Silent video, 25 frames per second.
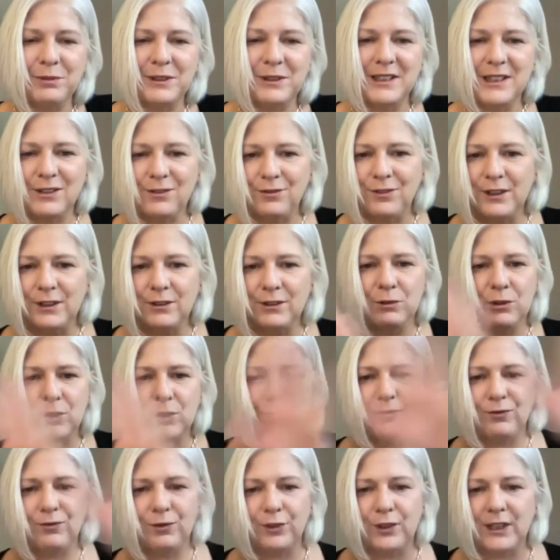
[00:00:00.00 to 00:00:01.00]
Please feel
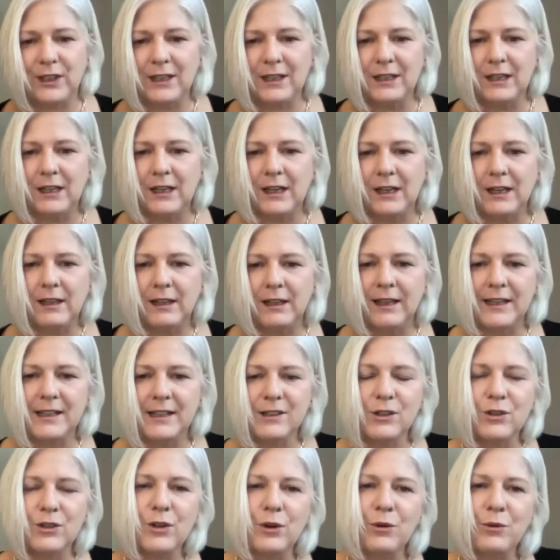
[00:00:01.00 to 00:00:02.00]
free to let
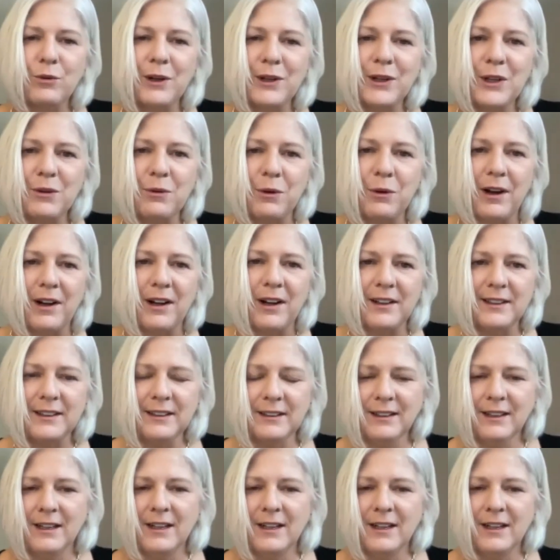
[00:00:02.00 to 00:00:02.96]
us know where you are